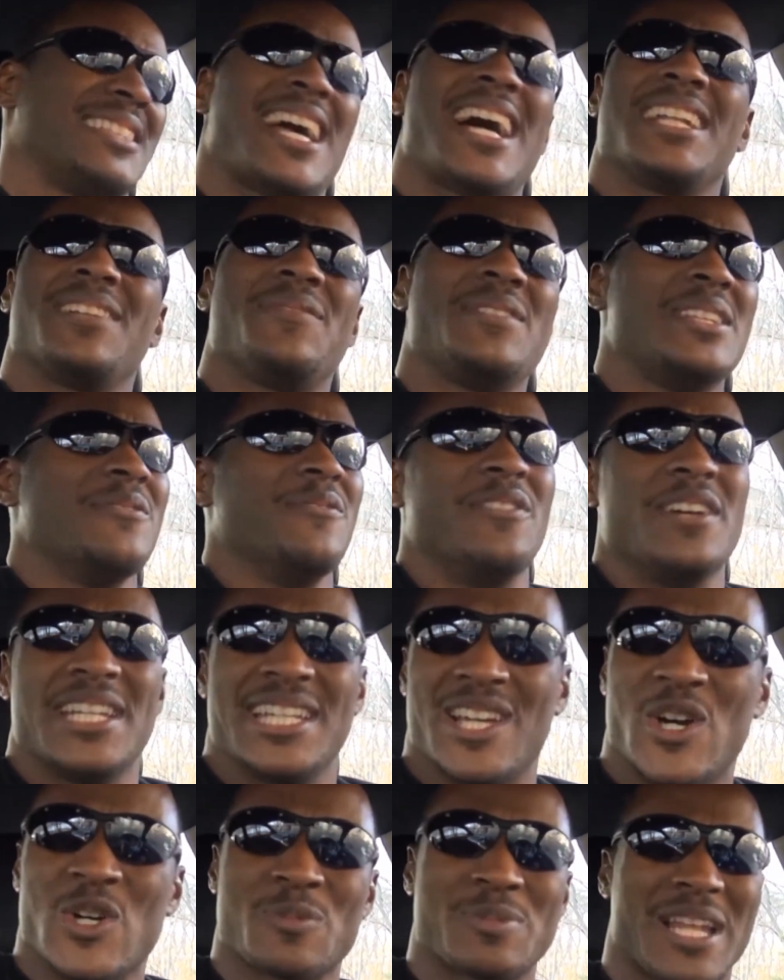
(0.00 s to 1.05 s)
not even in
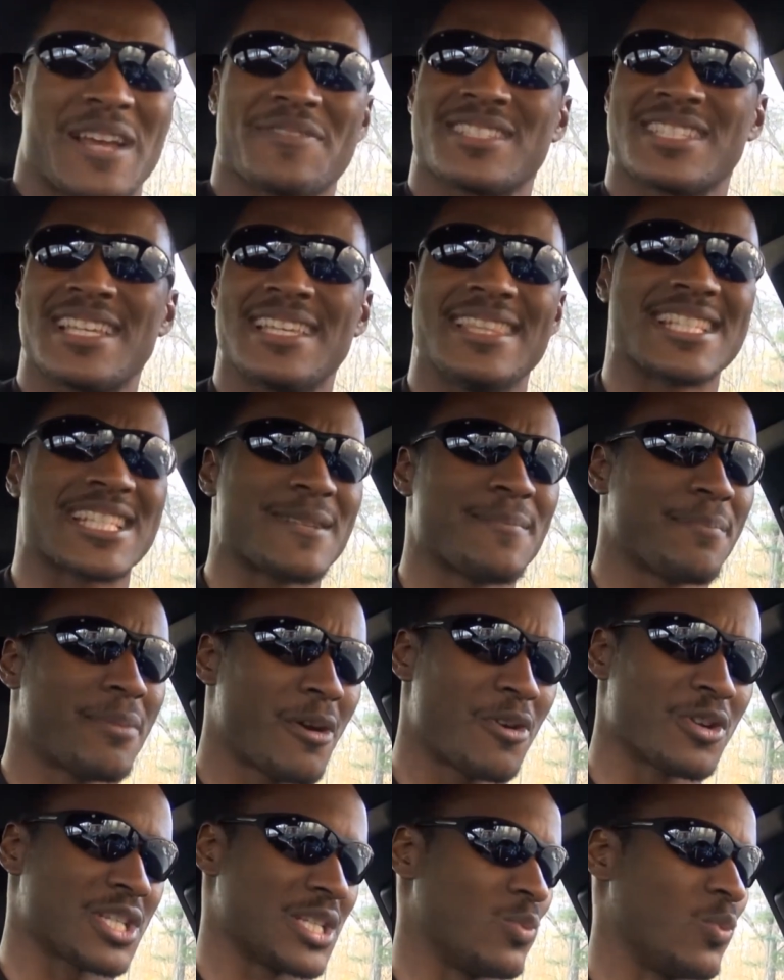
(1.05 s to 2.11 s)
videos, but I've seen this in
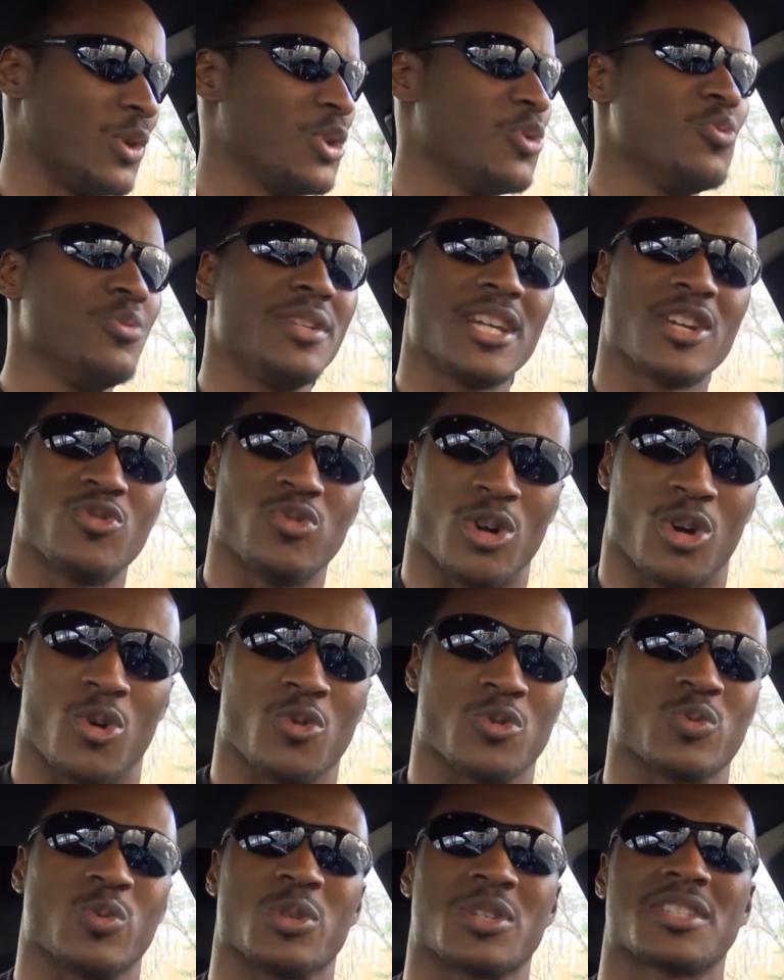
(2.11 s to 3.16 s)
person, where you
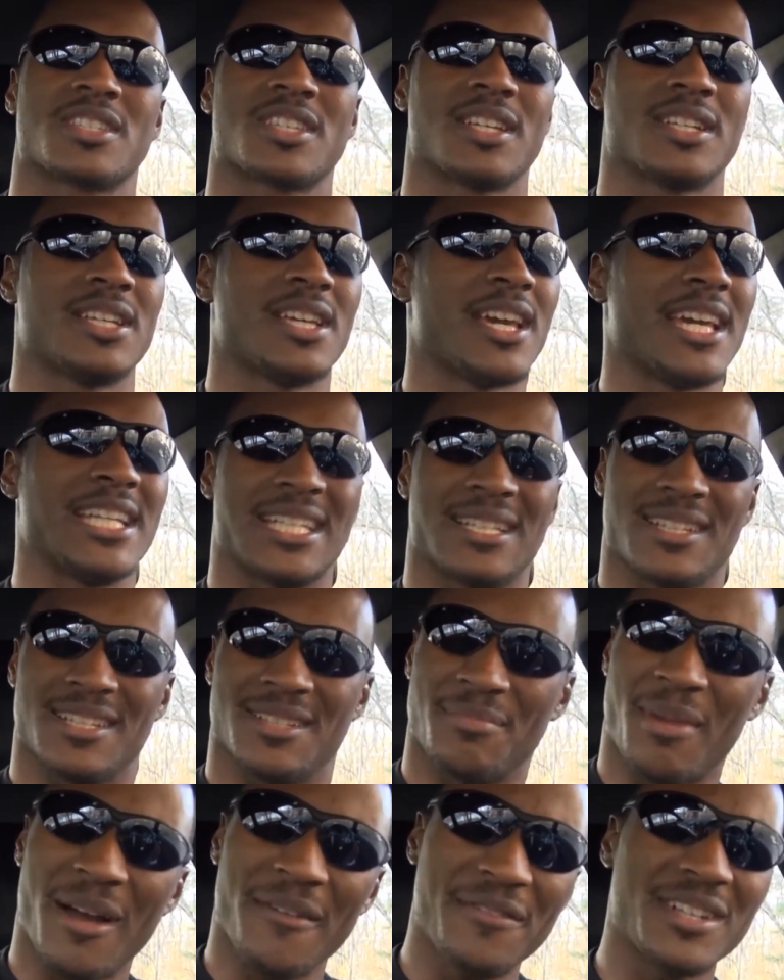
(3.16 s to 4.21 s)
Negroes will sit here, and
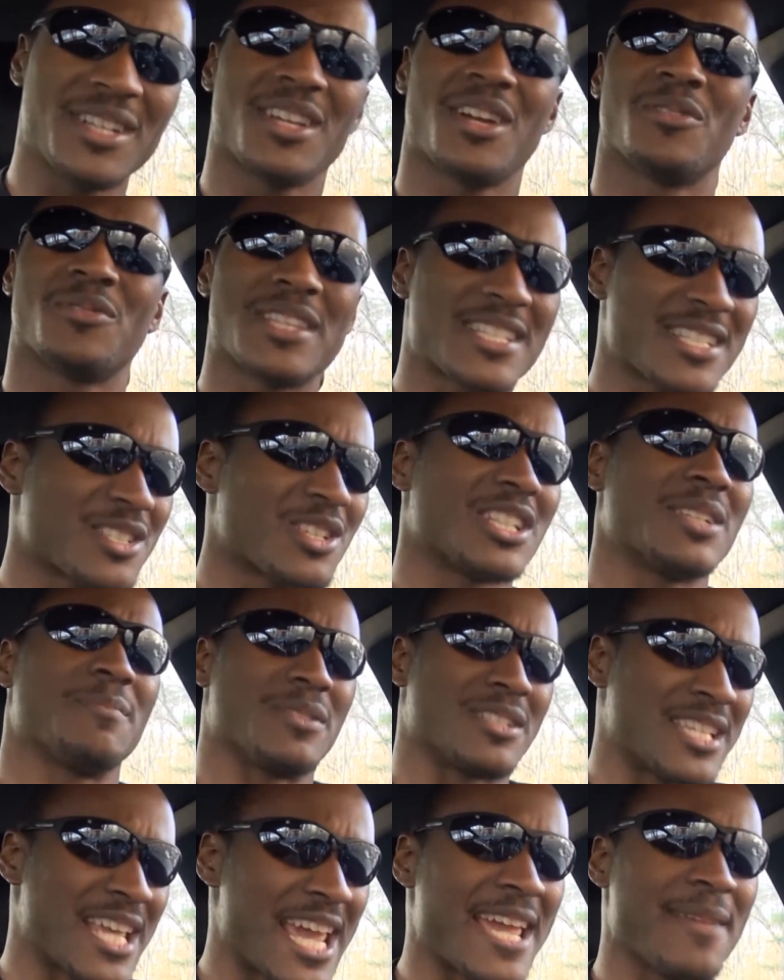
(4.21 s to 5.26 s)
in my video, this is going to
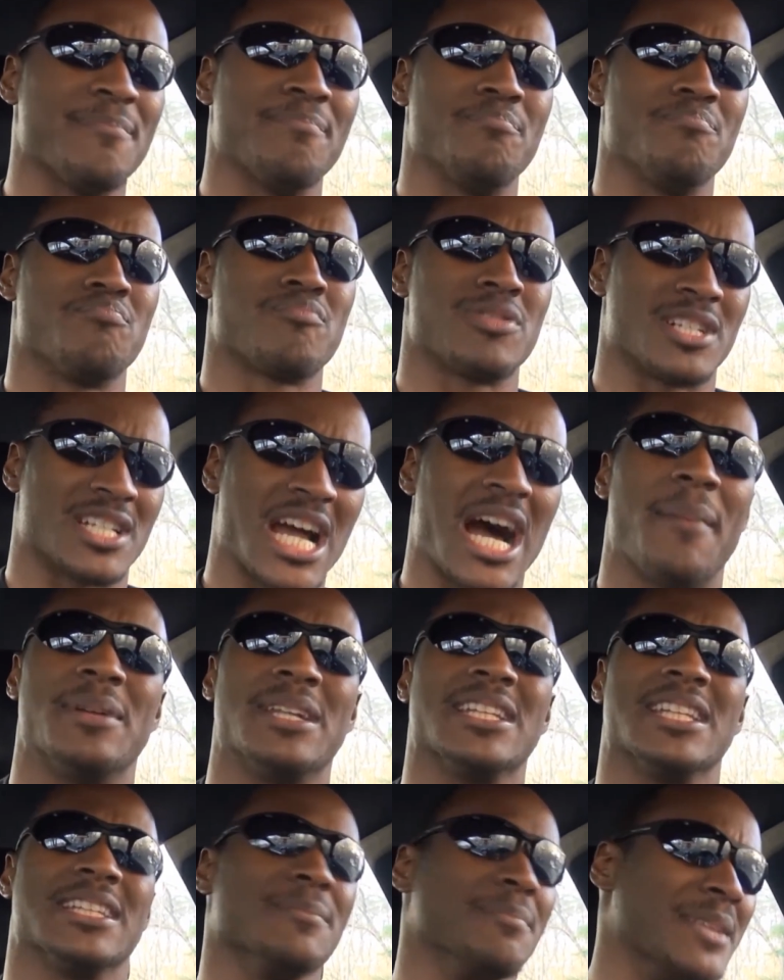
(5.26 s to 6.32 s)
pertain
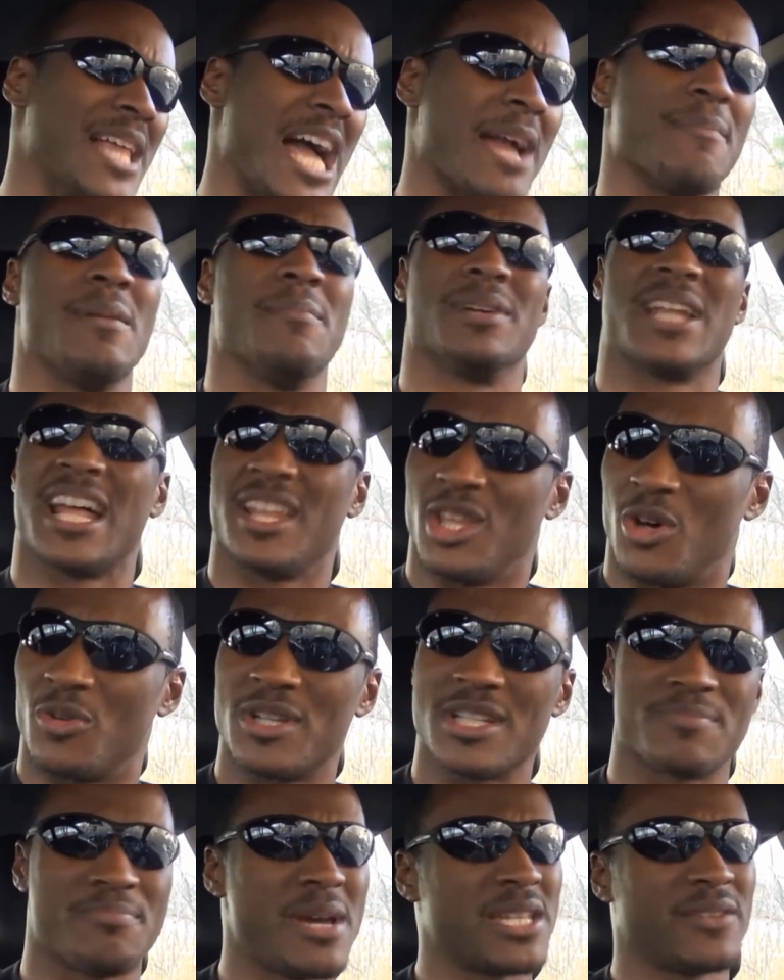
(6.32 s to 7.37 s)
predominantly to black men, but I
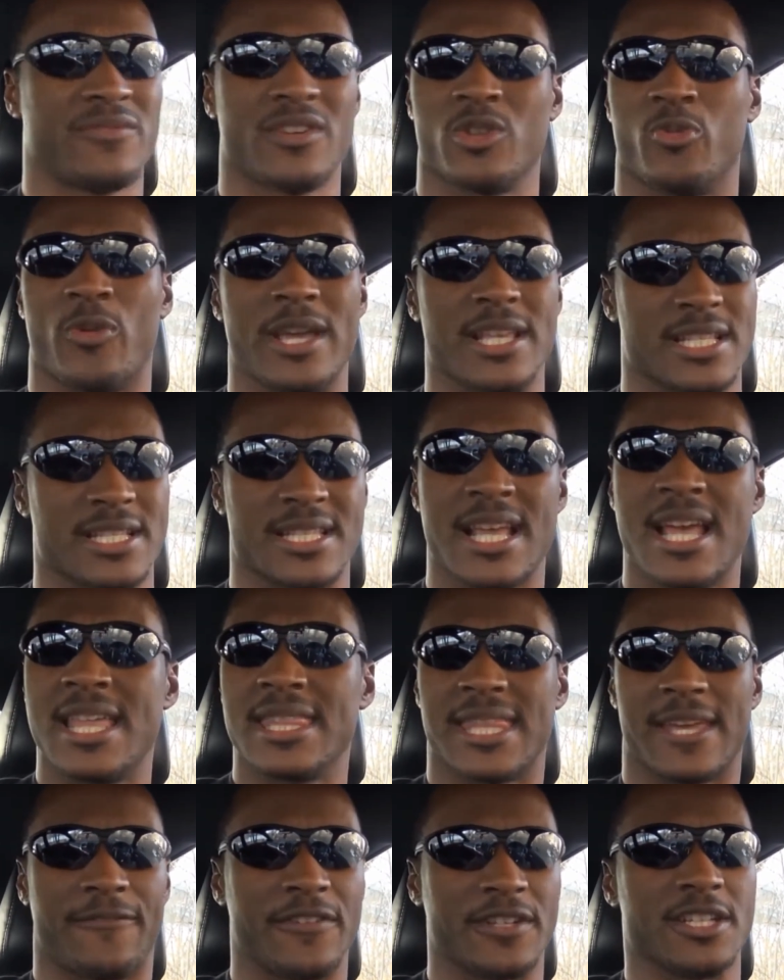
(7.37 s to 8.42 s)
know there's men of other races
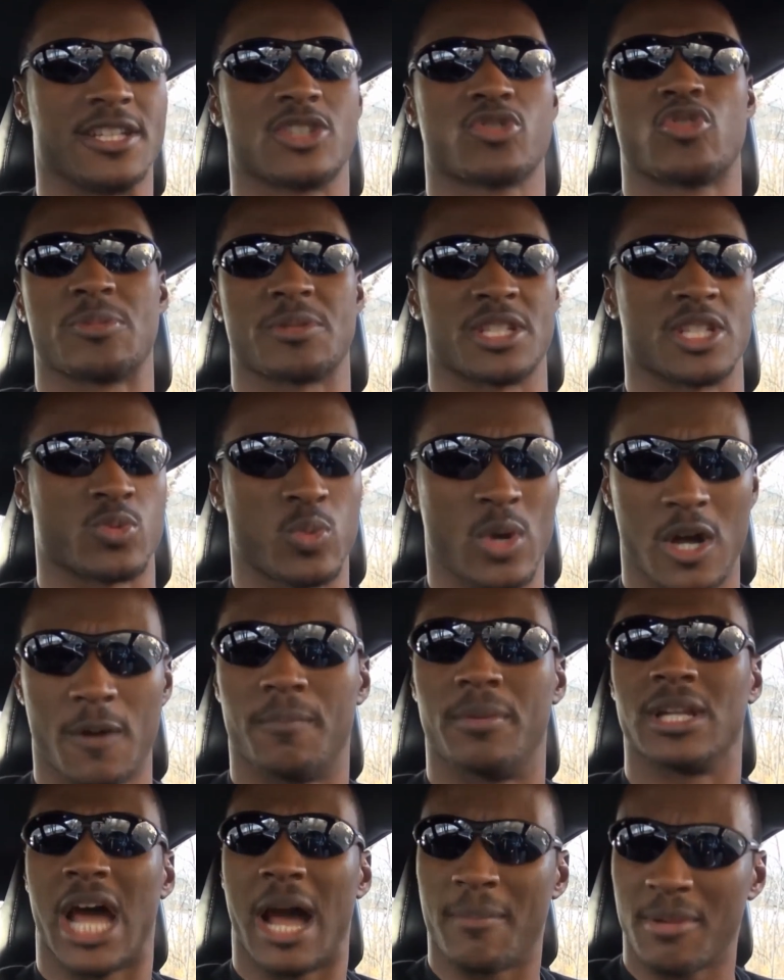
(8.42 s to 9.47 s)
that fit the description as
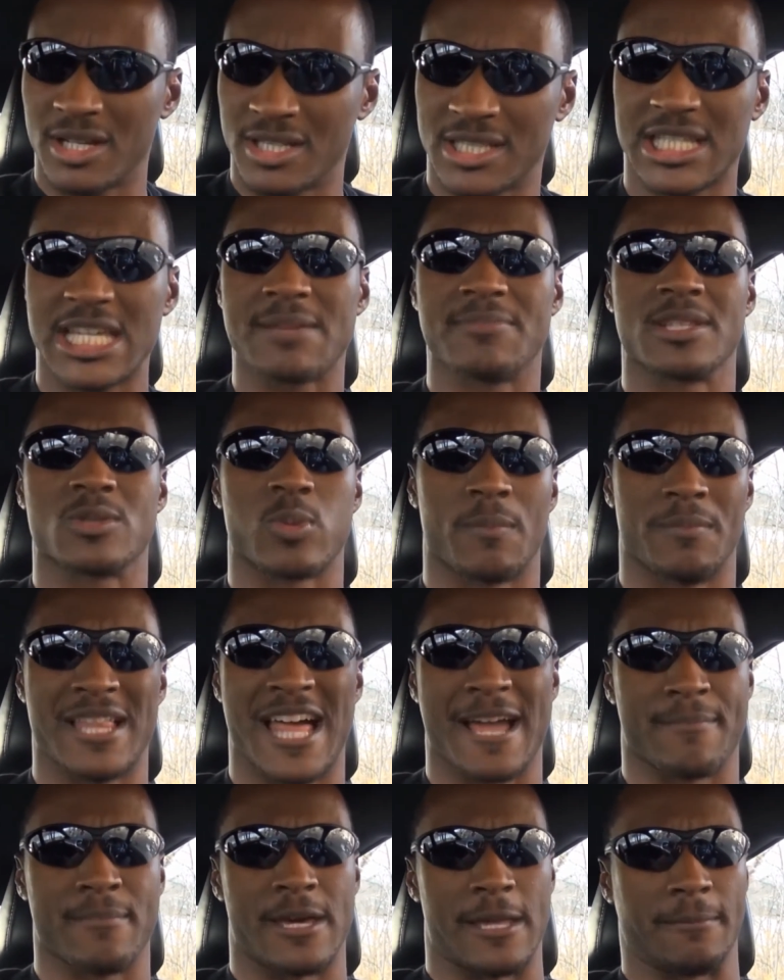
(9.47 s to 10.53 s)
well, but I'm going to keep this with
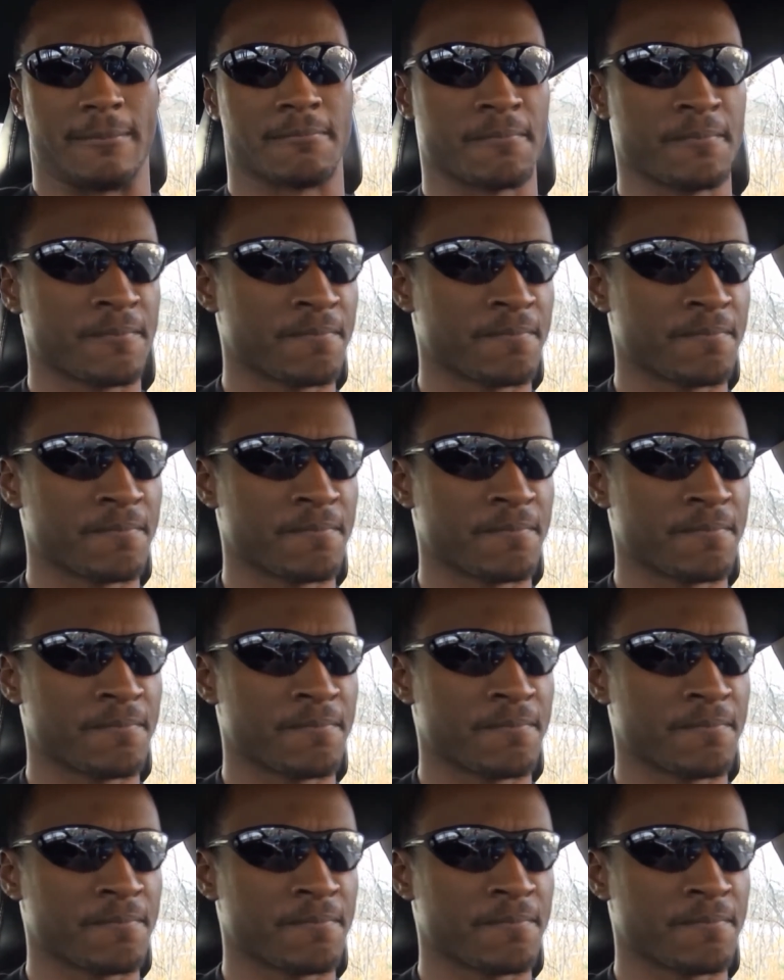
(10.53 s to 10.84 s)
black men.